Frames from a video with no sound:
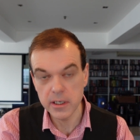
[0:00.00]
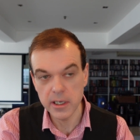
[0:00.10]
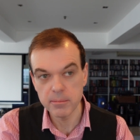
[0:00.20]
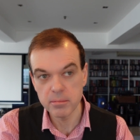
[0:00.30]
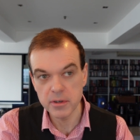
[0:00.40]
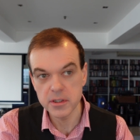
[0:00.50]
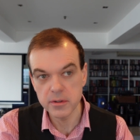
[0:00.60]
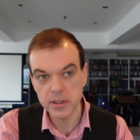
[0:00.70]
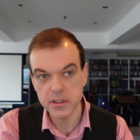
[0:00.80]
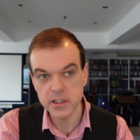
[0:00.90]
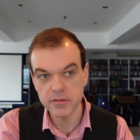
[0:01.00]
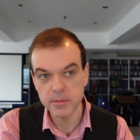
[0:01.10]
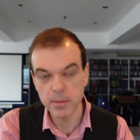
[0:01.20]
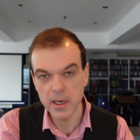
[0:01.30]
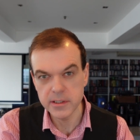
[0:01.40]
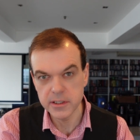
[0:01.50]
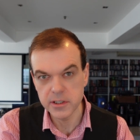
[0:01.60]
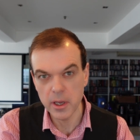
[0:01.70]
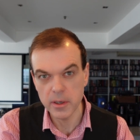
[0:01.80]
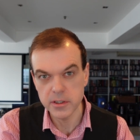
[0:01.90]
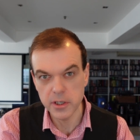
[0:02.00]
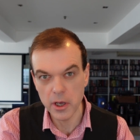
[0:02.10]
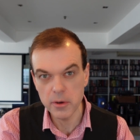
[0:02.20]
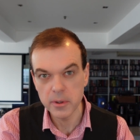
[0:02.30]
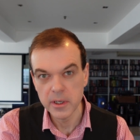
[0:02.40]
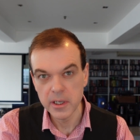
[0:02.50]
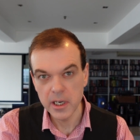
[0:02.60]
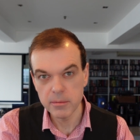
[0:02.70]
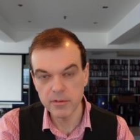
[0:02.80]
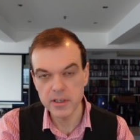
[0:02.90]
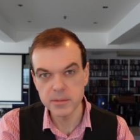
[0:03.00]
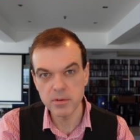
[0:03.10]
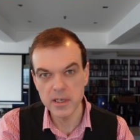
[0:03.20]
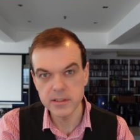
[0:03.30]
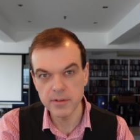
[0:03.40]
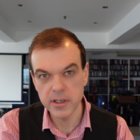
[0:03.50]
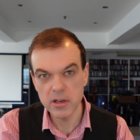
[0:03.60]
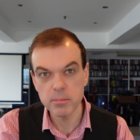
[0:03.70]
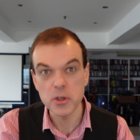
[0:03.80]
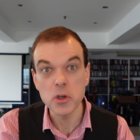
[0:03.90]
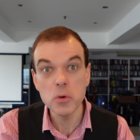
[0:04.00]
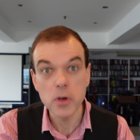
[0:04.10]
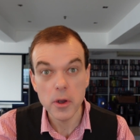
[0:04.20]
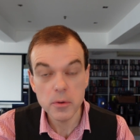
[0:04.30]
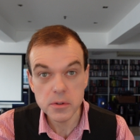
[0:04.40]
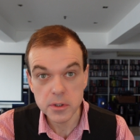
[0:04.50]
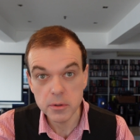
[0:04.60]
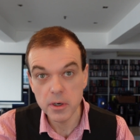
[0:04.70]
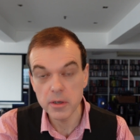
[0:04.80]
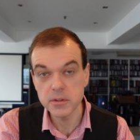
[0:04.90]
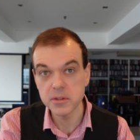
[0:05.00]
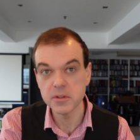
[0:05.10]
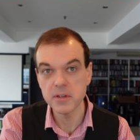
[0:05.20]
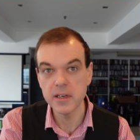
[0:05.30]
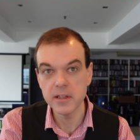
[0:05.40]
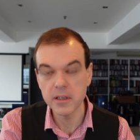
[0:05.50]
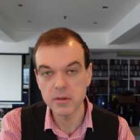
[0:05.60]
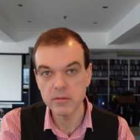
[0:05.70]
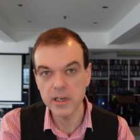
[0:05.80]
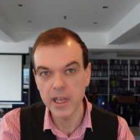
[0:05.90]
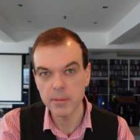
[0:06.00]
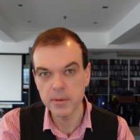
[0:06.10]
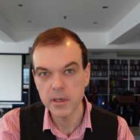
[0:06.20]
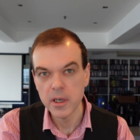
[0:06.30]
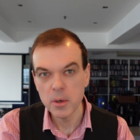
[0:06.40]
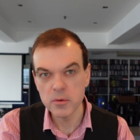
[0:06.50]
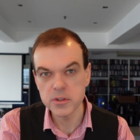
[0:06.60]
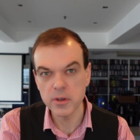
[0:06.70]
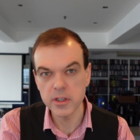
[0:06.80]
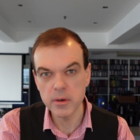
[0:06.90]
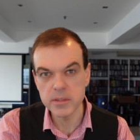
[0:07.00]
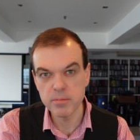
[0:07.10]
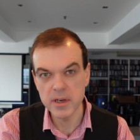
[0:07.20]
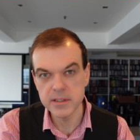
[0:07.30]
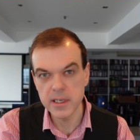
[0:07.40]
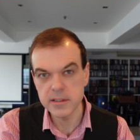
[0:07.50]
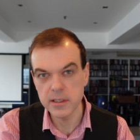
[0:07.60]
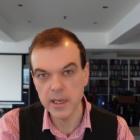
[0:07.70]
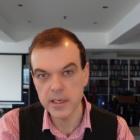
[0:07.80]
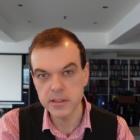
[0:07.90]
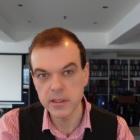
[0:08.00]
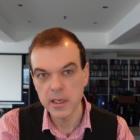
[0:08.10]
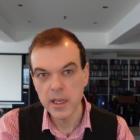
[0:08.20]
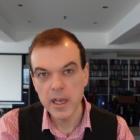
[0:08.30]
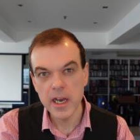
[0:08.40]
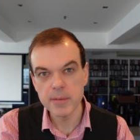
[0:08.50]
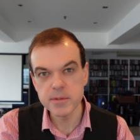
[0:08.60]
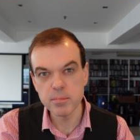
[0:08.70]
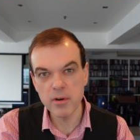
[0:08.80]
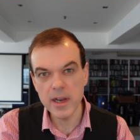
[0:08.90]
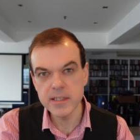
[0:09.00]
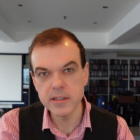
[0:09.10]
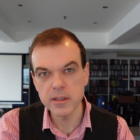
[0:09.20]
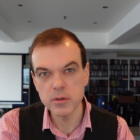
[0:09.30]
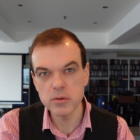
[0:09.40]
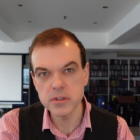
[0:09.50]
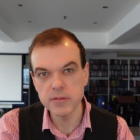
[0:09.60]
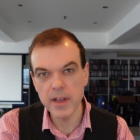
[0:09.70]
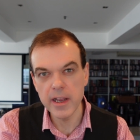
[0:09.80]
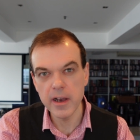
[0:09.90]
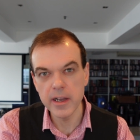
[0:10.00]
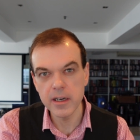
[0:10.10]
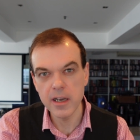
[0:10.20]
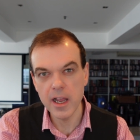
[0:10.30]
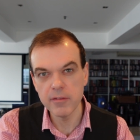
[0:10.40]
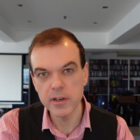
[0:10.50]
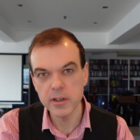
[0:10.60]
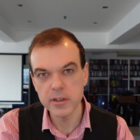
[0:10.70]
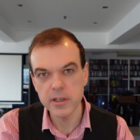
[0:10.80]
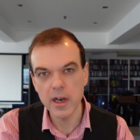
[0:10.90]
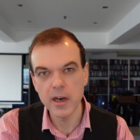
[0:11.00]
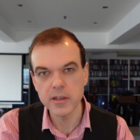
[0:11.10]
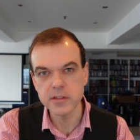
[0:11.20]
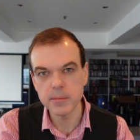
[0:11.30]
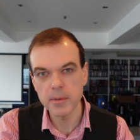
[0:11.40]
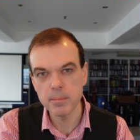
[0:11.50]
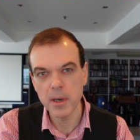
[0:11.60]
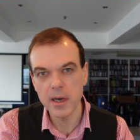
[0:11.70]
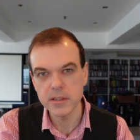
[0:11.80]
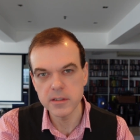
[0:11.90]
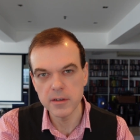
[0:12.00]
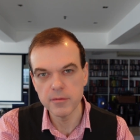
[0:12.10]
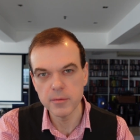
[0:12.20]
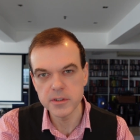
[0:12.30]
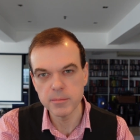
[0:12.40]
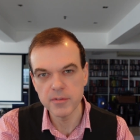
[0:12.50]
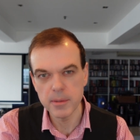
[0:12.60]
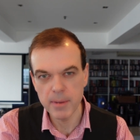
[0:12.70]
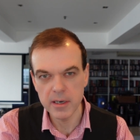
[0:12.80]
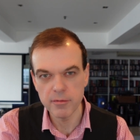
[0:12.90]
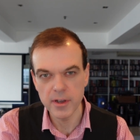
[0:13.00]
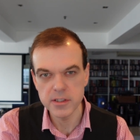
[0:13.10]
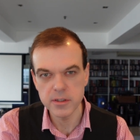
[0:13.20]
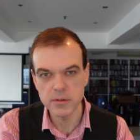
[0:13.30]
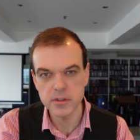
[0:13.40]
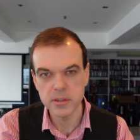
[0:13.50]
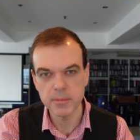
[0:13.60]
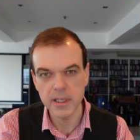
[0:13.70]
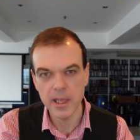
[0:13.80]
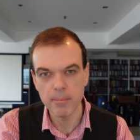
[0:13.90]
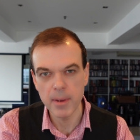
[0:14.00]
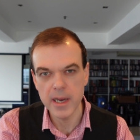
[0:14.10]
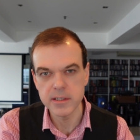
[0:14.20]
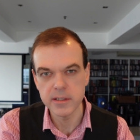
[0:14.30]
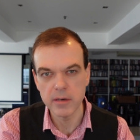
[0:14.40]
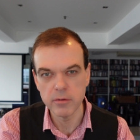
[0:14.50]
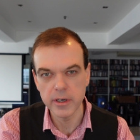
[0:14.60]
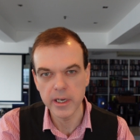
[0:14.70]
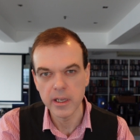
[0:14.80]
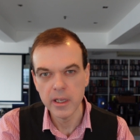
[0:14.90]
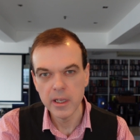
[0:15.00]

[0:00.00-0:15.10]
I'm pretty sure the Conservative Party is going to go. very surprised if they don't, but who knows? Who knows? Anything could really happen. We've got the US presidential election. I'm surprised that thoughts of AI and livelihood aren't part of some of the manifestos or some of the campaigns that they're running.